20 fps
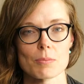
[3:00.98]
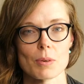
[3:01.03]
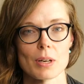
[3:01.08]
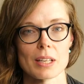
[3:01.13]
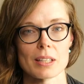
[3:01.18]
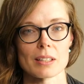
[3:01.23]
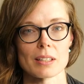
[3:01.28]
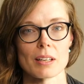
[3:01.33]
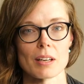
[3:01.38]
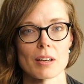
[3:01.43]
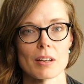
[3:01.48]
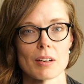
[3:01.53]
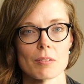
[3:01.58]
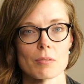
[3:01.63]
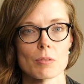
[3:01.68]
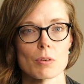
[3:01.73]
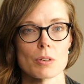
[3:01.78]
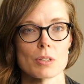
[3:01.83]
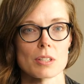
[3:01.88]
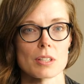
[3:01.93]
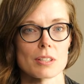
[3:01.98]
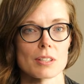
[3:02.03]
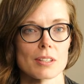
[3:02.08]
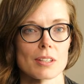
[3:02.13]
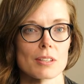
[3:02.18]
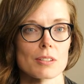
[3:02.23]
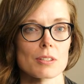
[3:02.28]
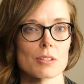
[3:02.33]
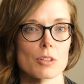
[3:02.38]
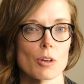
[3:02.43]
One, of course, is
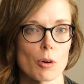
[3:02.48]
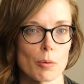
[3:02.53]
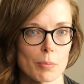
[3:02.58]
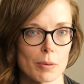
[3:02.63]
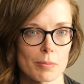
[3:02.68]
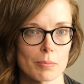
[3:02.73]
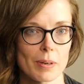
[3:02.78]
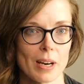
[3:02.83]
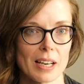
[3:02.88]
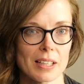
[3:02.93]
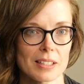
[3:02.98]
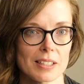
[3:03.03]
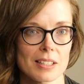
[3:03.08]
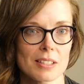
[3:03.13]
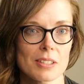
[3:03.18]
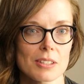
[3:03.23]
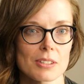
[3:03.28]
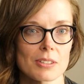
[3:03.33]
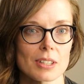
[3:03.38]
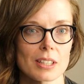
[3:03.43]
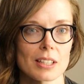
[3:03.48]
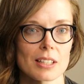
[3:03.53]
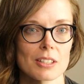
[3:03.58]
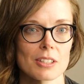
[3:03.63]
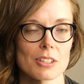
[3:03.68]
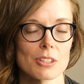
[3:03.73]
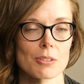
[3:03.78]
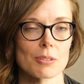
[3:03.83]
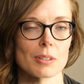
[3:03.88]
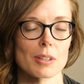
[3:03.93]
the scope of practice, so I can
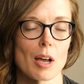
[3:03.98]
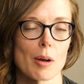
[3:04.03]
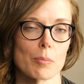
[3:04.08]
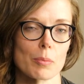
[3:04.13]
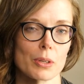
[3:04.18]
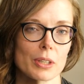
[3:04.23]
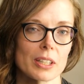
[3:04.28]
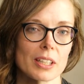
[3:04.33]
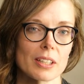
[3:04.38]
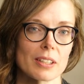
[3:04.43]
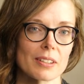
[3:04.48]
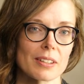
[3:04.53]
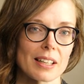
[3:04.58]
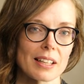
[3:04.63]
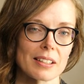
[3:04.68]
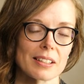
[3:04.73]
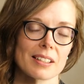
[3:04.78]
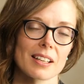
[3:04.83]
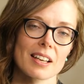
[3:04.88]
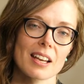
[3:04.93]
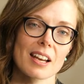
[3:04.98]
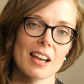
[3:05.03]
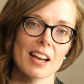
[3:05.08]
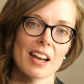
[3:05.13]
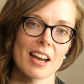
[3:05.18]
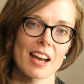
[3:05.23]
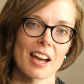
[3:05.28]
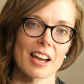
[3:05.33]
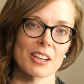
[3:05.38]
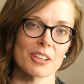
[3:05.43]
do a lot more here than
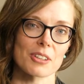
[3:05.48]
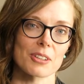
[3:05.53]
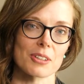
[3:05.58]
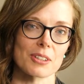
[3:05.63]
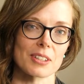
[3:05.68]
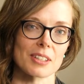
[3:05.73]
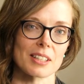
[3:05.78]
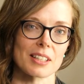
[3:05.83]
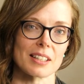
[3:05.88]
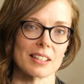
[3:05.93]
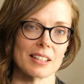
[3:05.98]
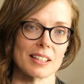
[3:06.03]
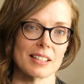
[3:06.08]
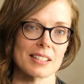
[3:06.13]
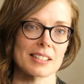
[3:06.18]
I could in the